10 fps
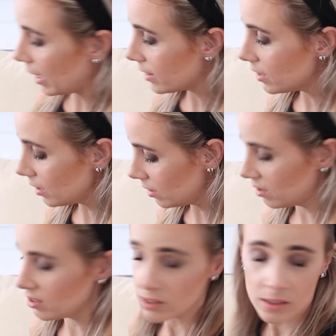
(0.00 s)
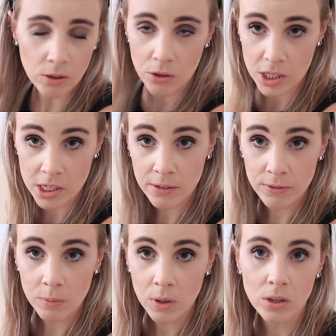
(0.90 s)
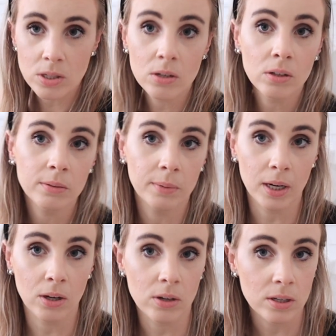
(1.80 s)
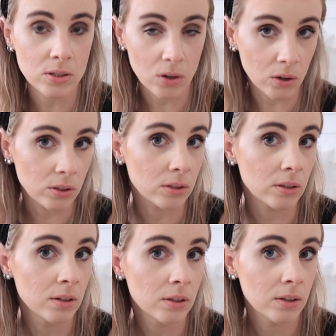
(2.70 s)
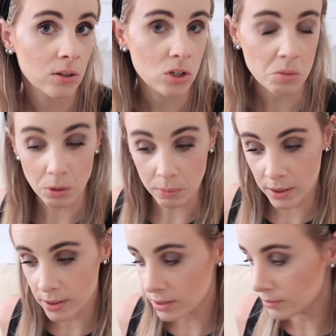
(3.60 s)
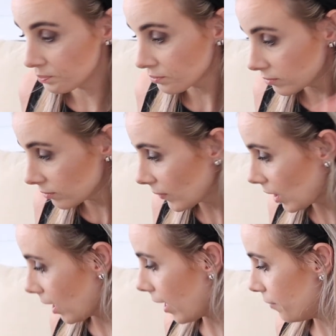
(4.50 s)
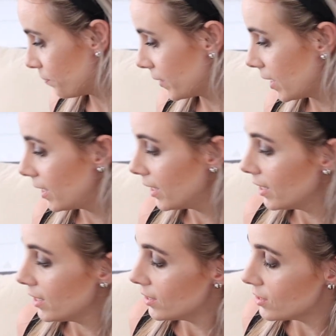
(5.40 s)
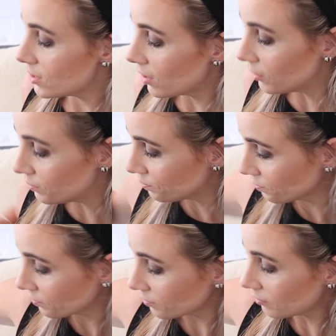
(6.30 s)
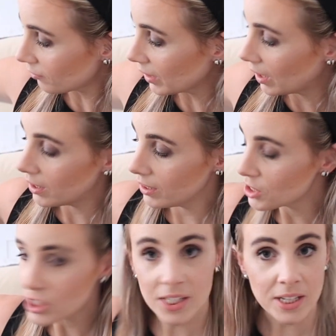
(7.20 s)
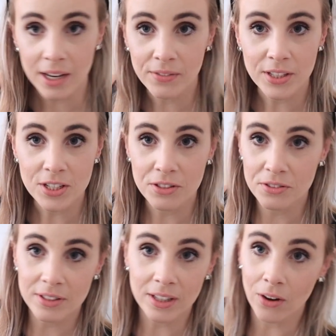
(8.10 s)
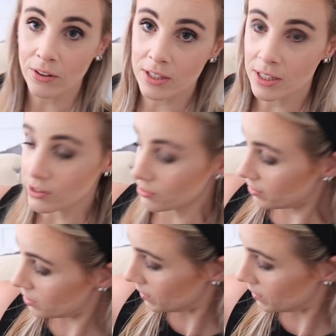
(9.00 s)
I think it is originally from Cotton On, but I got it on Superbalist. Okay, so let's just dive into the content of this